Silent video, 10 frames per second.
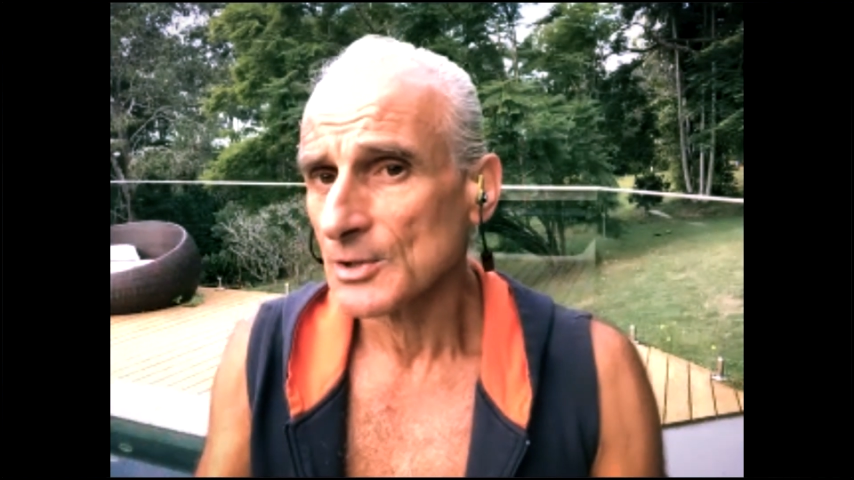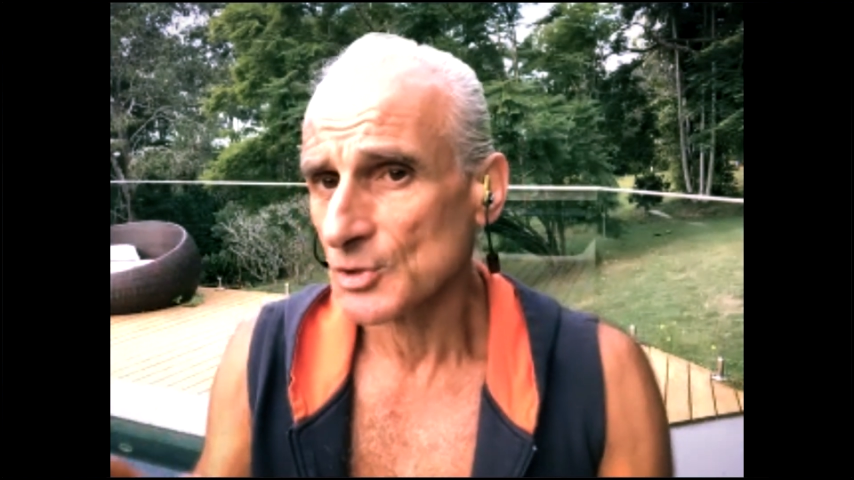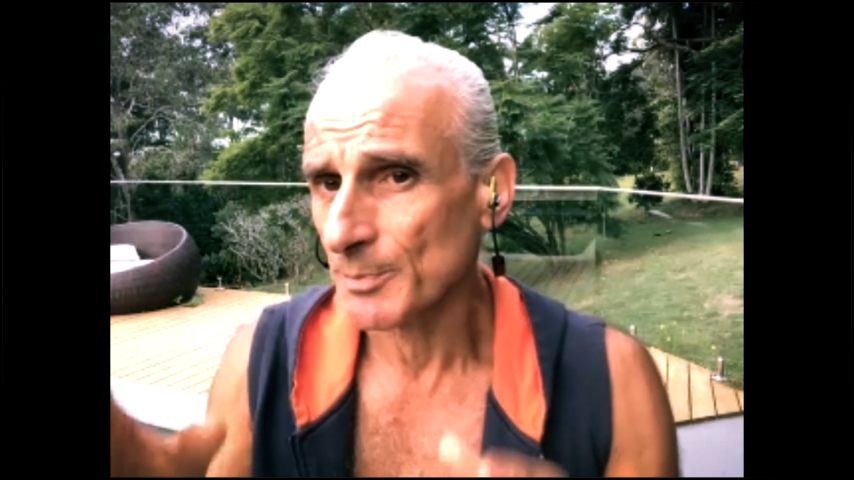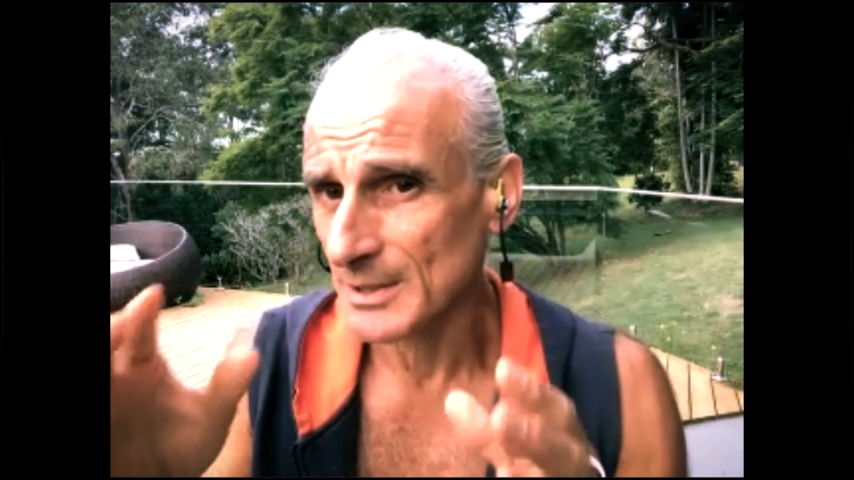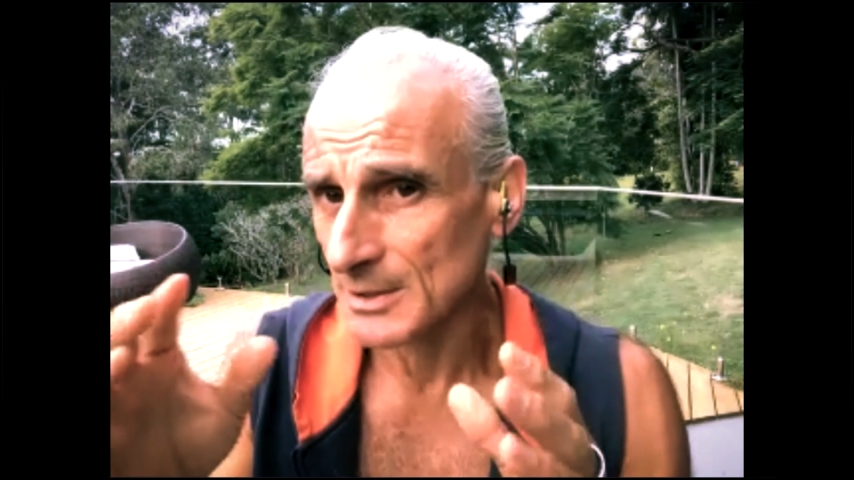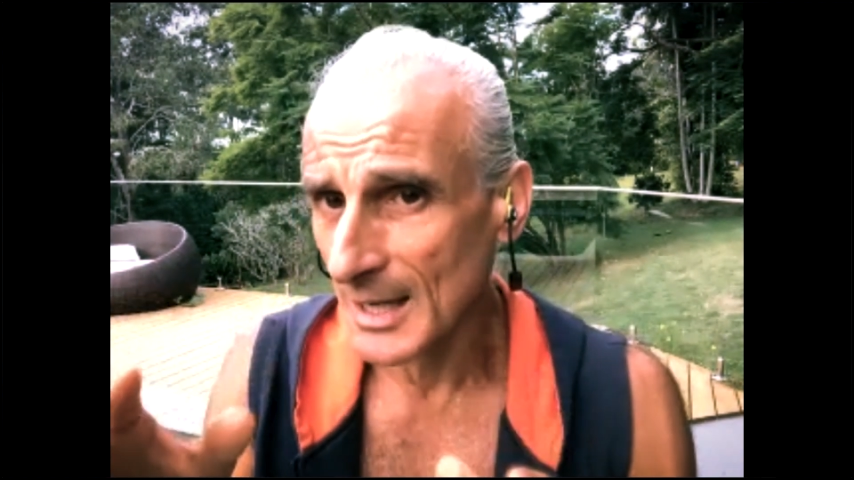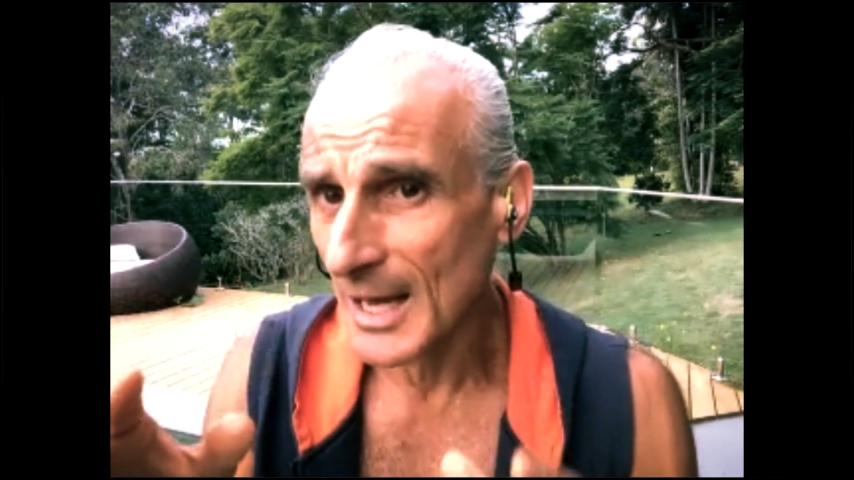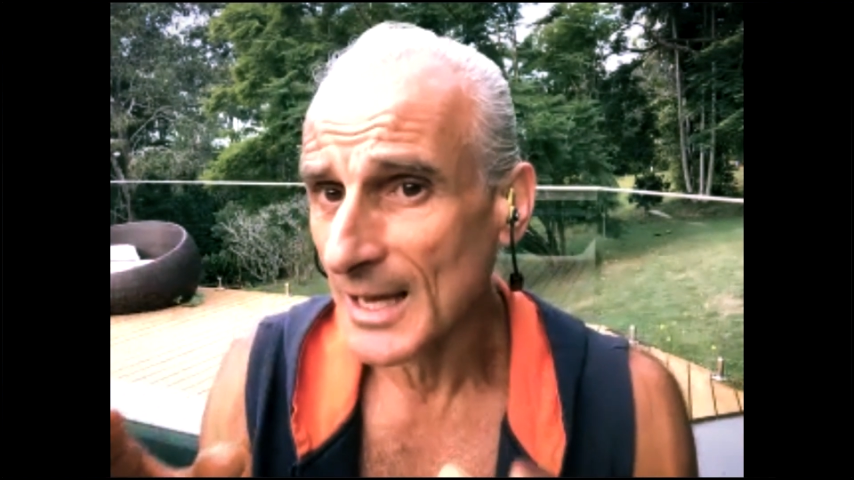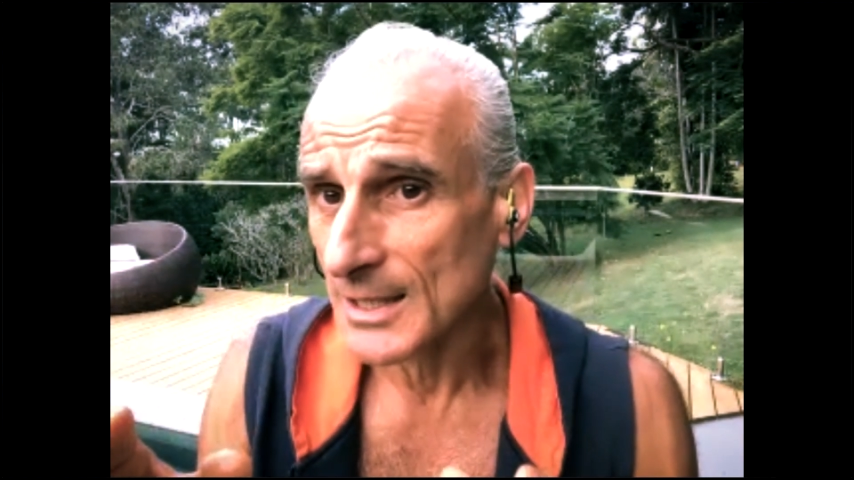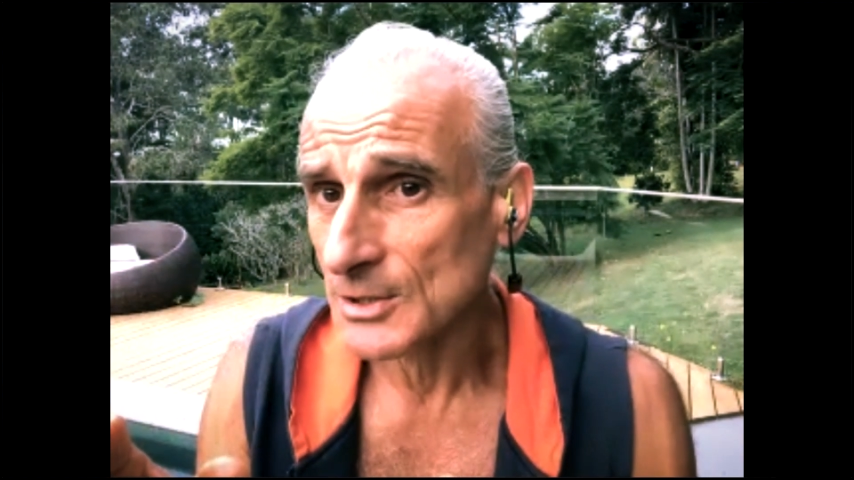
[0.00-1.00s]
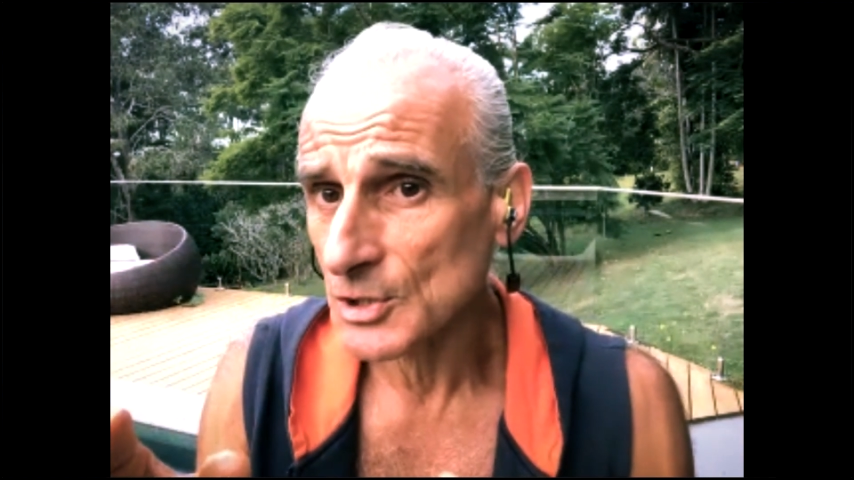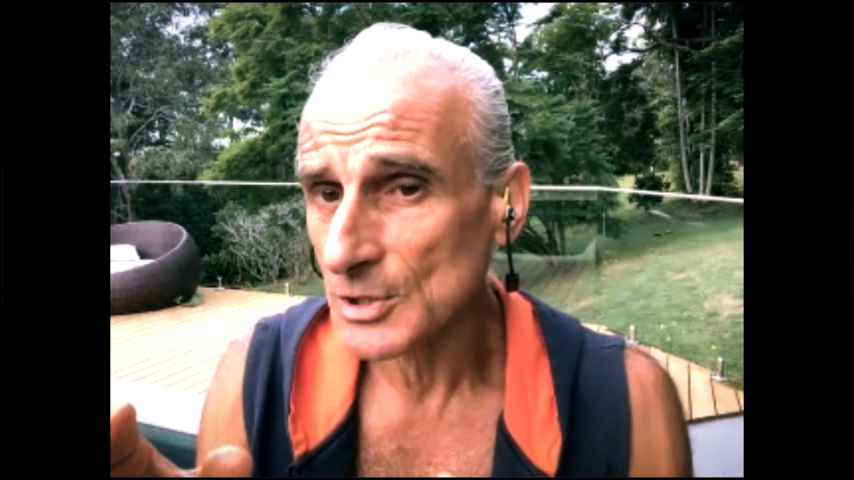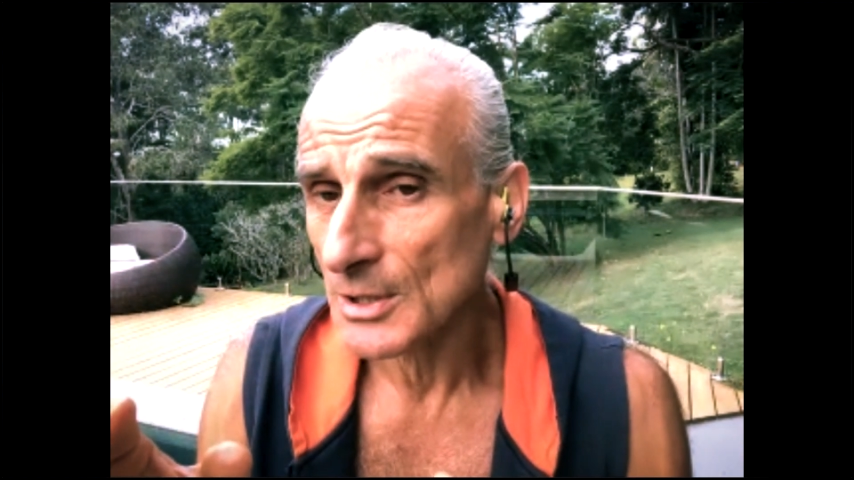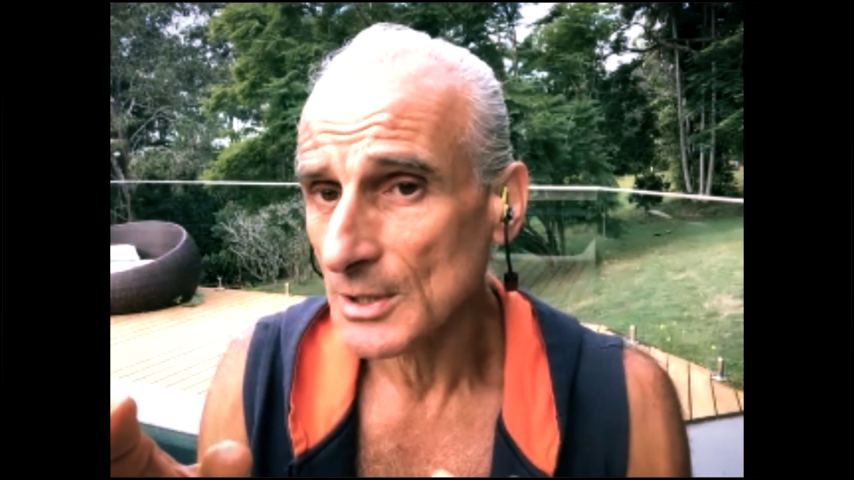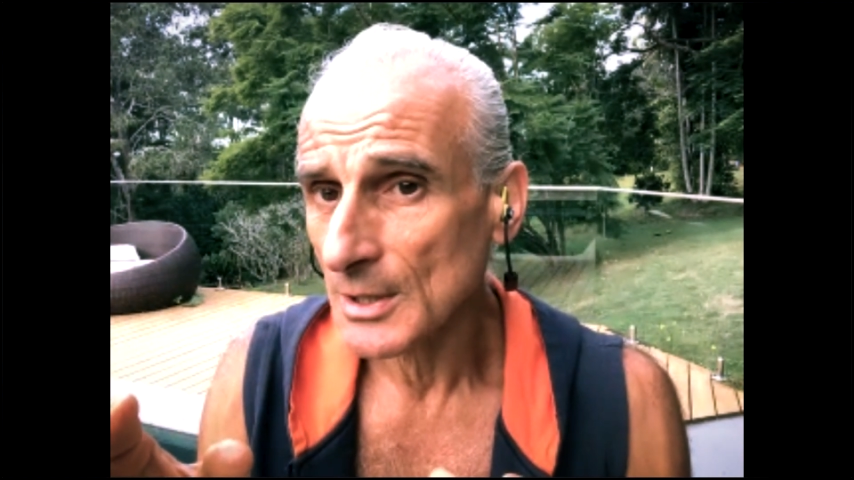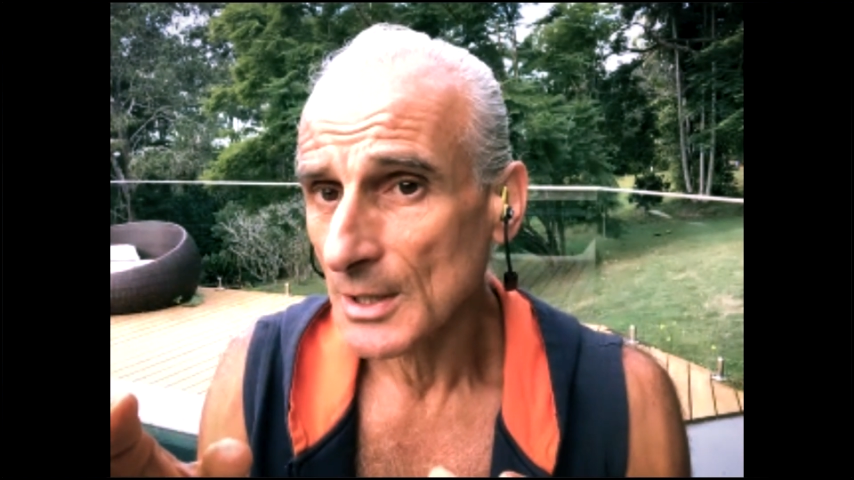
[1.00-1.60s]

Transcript: to be engaged,